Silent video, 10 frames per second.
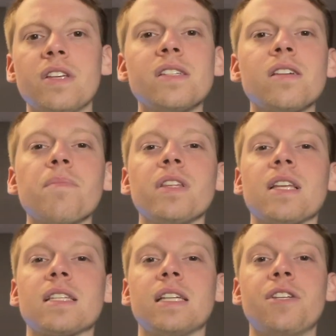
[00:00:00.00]
This is
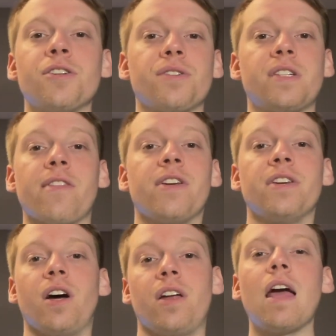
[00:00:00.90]
something that's easier said
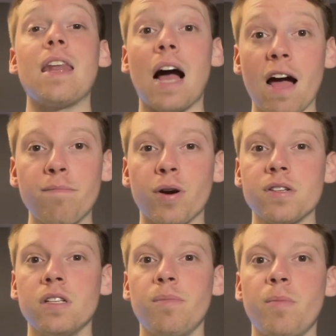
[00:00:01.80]
than done, and I've
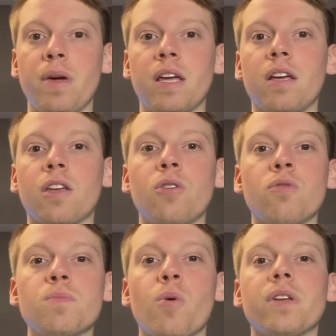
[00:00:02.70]
personally been making a
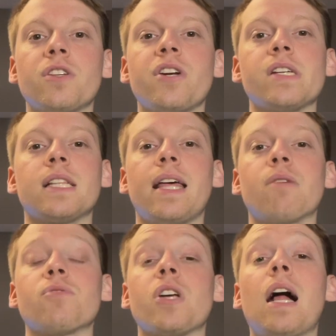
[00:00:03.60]
huge point to change the
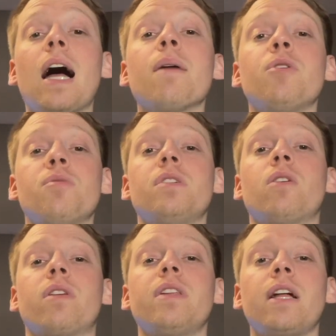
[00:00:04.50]
language I'm
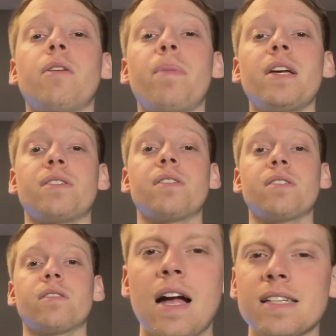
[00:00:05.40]
using on a daily
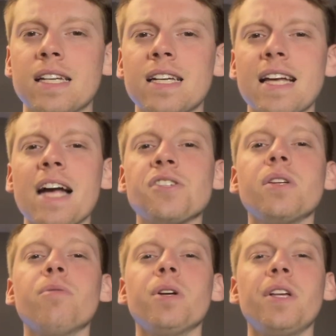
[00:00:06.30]
basis, as it has
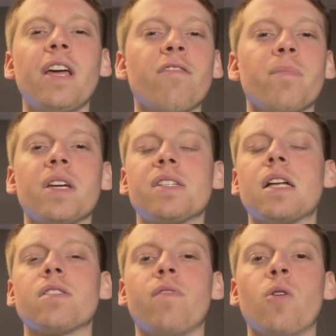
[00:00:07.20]
actually really given me a
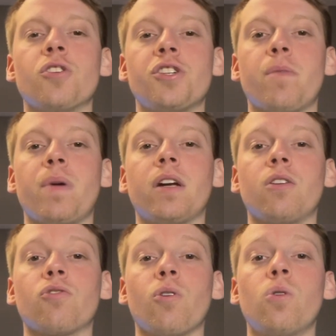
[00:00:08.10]
sense of ownership
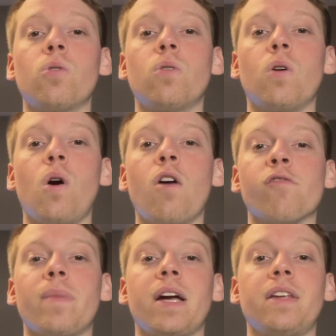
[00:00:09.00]
and control
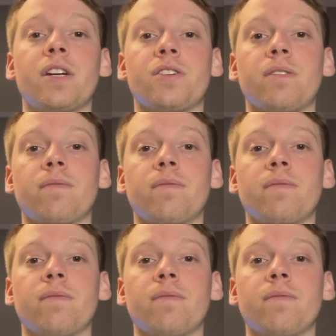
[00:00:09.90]
over my addiction,